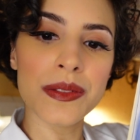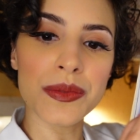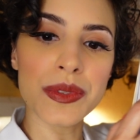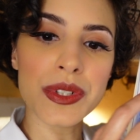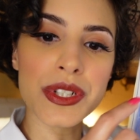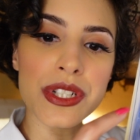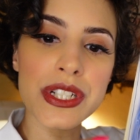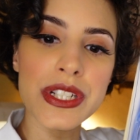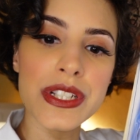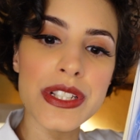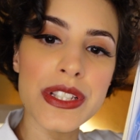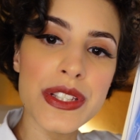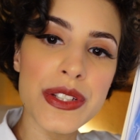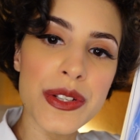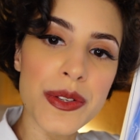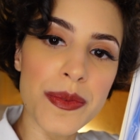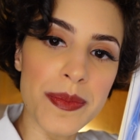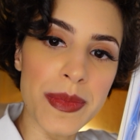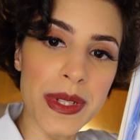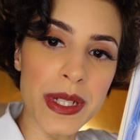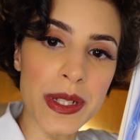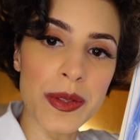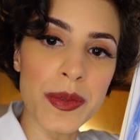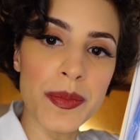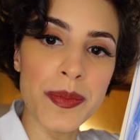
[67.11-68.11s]
which is your
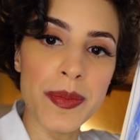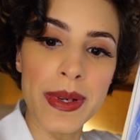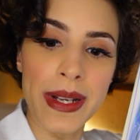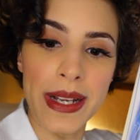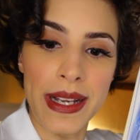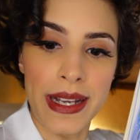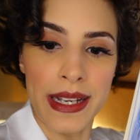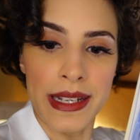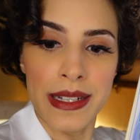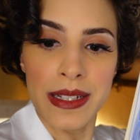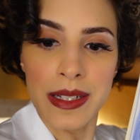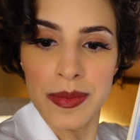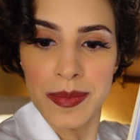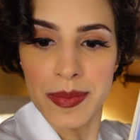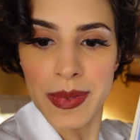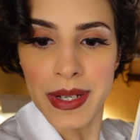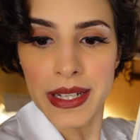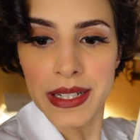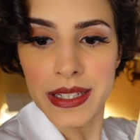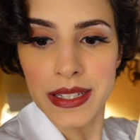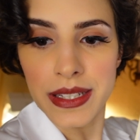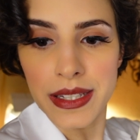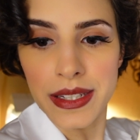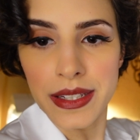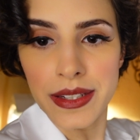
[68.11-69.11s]
middle
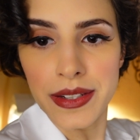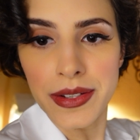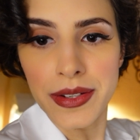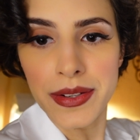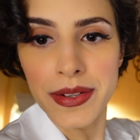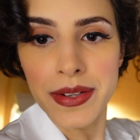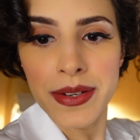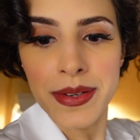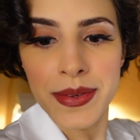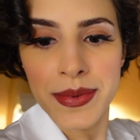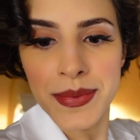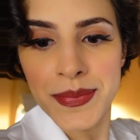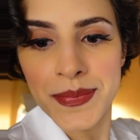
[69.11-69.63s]
back here.